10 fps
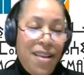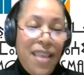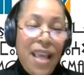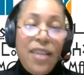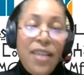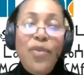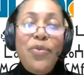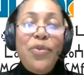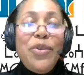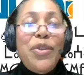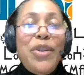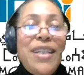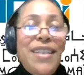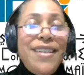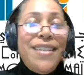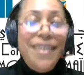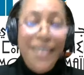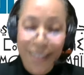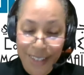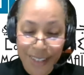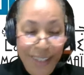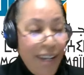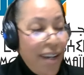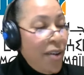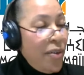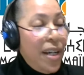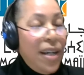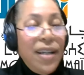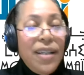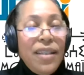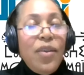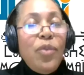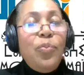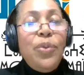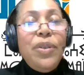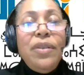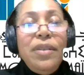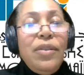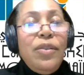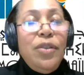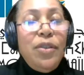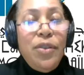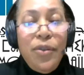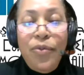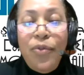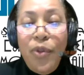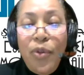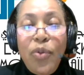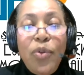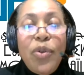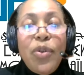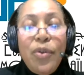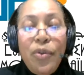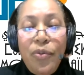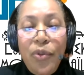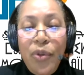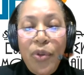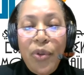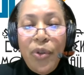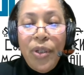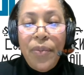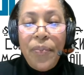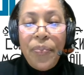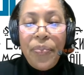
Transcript: Thank you for your attention. Now I open the floor for